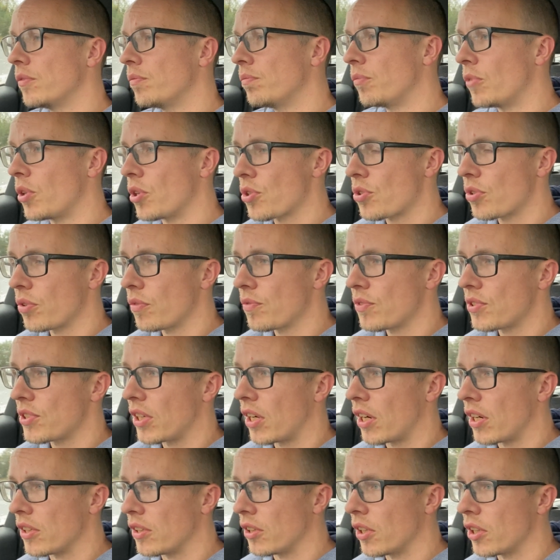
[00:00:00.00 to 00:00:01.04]
Mushrooms
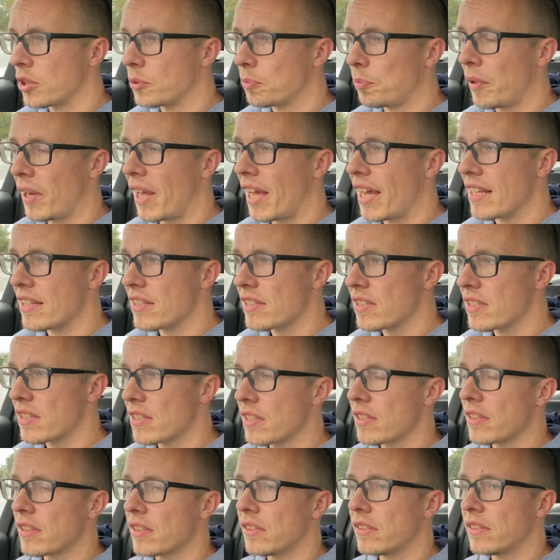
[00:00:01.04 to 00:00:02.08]
are not
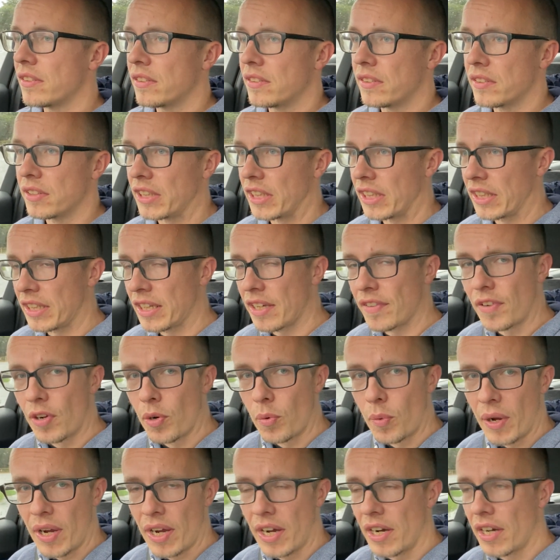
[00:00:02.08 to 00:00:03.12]
plants, they
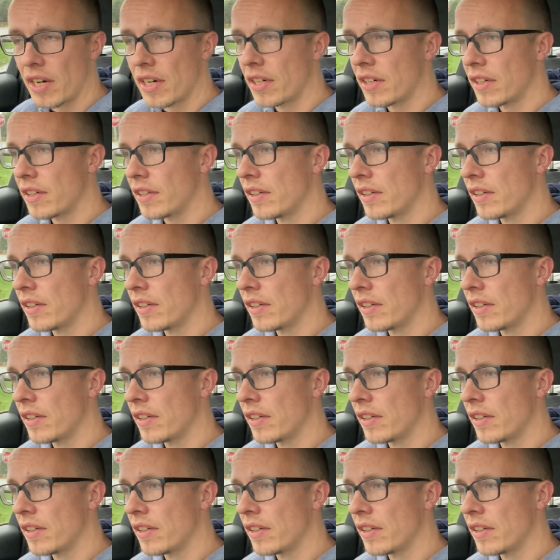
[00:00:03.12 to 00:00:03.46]
never were,